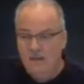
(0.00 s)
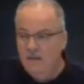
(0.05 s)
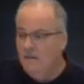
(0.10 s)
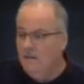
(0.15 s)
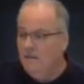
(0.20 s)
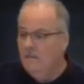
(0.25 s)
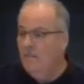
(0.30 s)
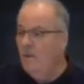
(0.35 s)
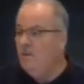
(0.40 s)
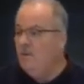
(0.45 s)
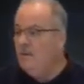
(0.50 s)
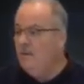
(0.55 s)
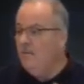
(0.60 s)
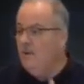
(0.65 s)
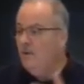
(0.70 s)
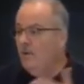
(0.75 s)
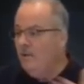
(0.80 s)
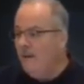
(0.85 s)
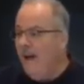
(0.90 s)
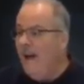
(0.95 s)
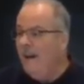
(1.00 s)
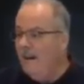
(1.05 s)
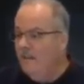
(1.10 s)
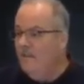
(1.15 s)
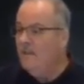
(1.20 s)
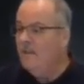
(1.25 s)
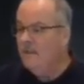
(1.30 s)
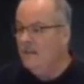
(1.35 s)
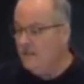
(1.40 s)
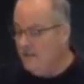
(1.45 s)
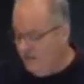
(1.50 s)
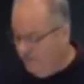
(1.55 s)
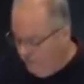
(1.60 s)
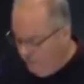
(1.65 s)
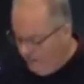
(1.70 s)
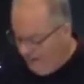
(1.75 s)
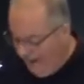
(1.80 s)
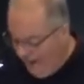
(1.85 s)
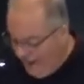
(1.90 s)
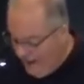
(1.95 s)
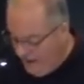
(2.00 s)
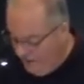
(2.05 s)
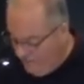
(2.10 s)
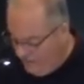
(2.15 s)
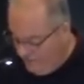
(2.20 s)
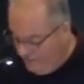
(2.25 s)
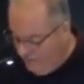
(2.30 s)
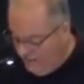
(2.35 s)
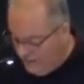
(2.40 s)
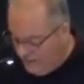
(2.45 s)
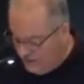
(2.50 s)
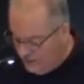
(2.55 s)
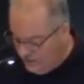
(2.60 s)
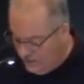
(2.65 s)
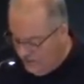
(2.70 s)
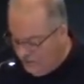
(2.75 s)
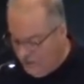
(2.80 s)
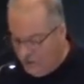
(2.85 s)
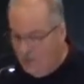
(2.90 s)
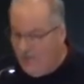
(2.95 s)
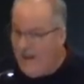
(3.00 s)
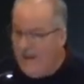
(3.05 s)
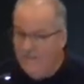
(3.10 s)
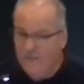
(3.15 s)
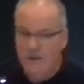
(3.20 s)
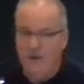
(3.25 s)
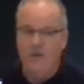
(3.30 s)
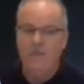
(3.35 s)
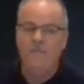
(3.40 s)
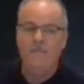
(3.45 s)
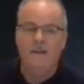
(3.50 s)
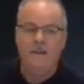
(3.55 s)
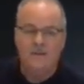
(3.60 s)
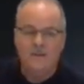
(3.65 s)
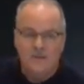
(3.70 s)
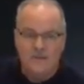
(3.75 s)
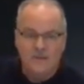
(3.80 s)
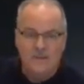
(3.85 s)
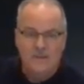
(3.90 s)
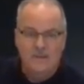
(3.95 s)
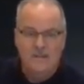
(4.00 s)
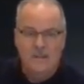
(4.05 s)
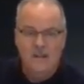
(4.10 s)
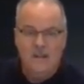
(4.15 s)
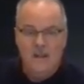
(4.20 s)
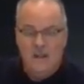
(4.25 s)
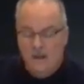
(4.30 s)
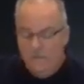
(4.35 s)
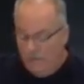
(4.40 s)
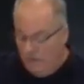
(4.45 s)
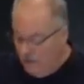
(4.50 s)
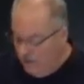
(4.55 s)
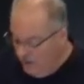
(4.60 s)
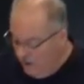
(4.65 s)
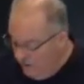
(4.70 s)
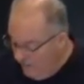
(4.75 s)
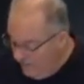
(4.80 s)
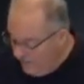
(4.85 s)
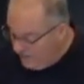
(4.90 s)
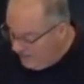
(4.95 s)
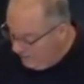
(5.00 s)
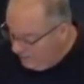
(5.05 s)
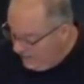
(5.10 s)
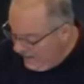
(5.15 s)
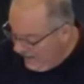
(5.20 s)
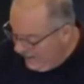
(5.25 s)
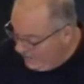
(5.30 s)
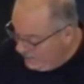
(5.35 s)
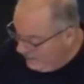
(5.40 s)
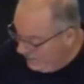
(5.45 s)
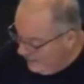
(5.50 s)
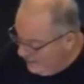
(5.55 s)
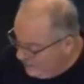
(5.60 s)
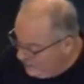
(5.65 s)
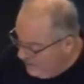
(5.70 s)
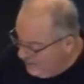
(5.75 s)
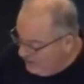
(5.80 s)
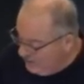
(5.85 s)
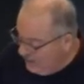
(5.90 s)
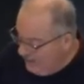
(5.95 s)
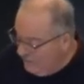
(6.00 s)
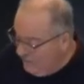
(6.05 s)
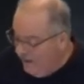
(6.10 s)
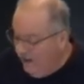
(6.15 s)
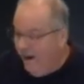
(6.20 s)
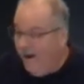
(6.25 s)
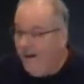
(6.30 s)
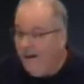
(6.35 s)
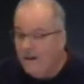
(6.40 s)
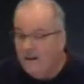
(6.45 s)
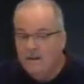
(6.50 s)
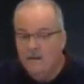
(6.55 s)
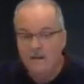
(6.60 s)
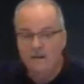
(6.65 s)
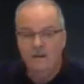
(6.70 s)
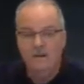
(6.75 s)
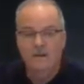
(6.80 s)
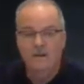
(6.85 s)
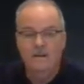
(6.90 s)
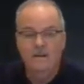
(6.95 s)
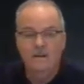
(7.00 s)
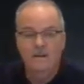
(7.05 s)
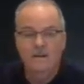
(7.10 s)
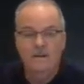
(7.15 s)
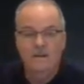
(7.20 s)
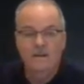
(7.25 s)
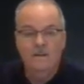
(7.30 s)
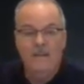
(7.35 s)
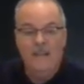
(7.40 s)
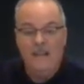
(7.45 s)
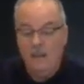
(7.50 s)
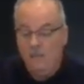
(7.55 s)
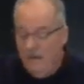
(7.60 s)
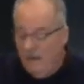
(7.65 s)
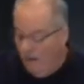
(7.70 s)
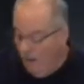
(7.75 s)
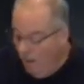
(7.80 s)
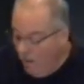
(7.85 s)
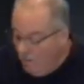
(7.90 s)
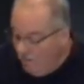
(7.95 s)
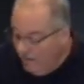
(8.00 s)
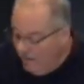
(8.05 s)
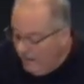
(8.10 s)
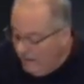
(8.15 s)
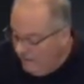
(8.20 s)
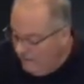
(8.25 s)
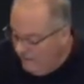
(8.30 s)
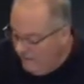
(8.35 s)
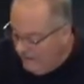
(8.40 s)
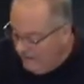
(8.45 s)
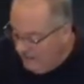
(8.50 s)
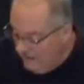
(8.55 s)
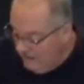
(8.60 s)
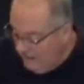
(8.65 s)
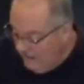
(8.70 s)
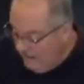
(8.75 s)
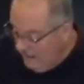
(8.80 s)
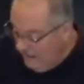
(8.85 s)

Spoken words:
and most of you are not in the sense of what I am in ministry, but you have your own ministries, but you know that sometimes ministries can be hard. They can be lonely. They can